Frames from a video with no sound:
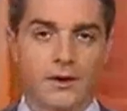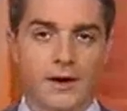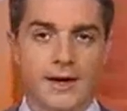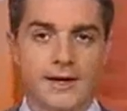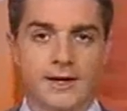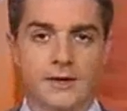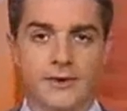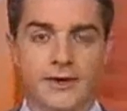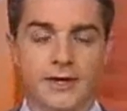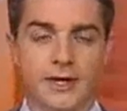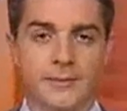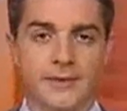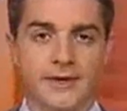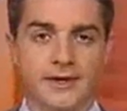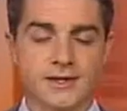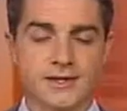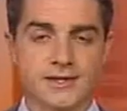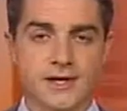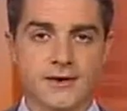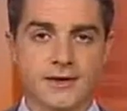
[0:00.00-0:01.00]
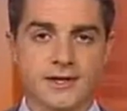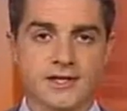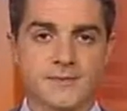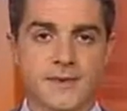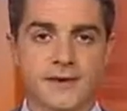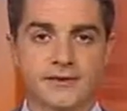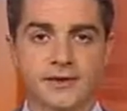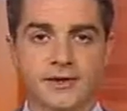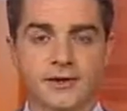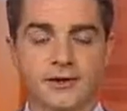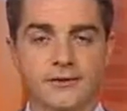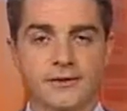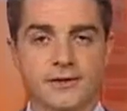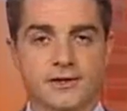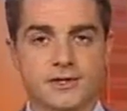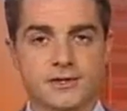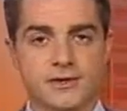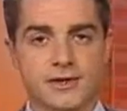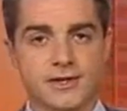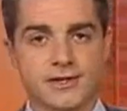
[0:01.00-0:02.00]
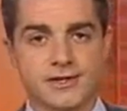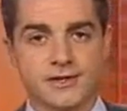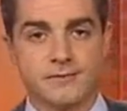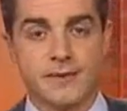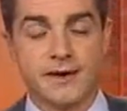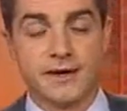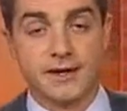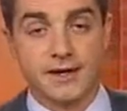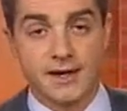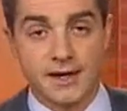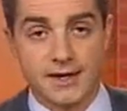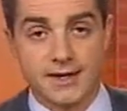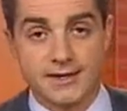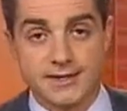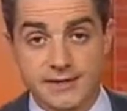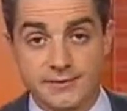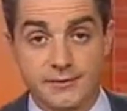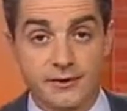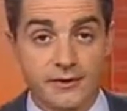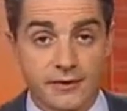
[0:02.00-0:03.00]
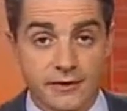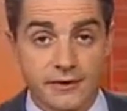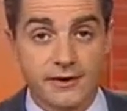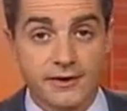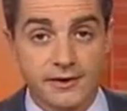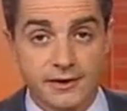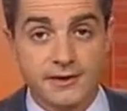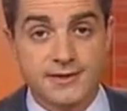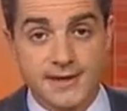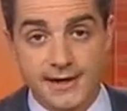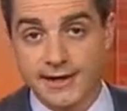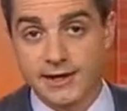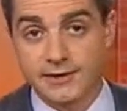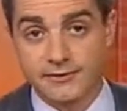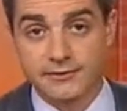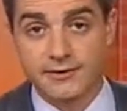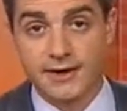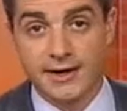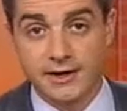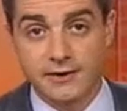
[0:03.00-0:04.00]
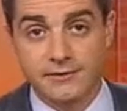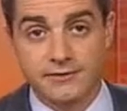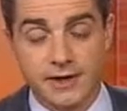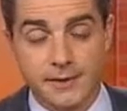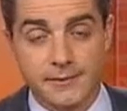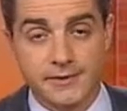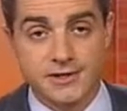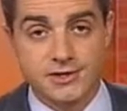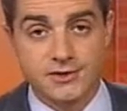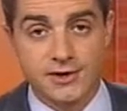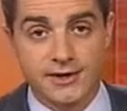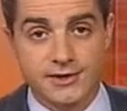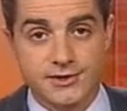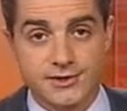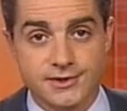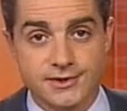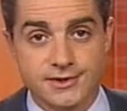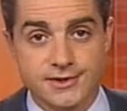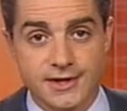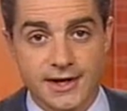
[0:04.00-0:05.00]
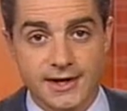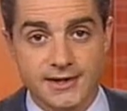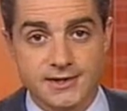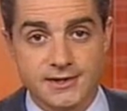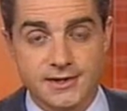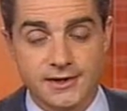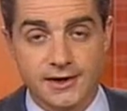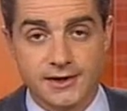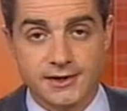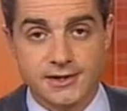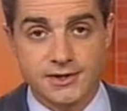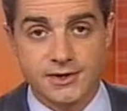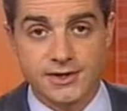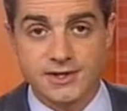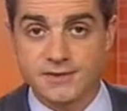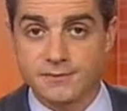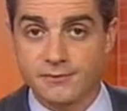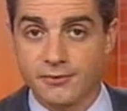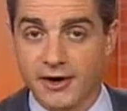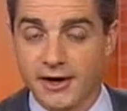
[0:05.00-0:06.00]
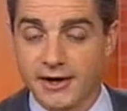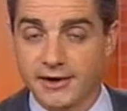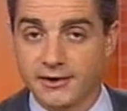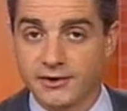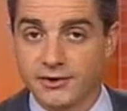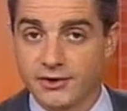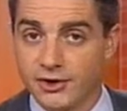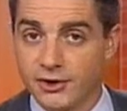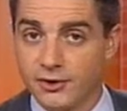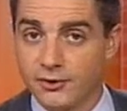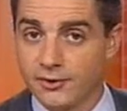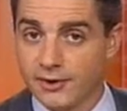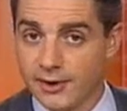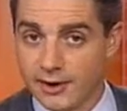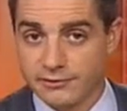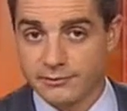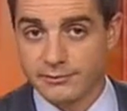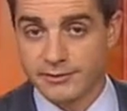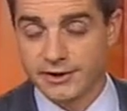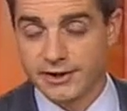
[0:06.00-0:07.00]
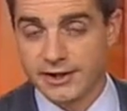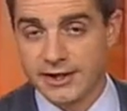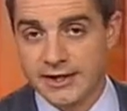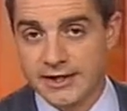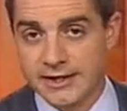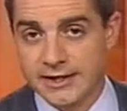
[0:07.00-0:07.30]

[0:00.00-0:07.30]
Angry Libyans are expected on the streets of Benghazi for a third consecutive day of demonstrations against the country's brand new government.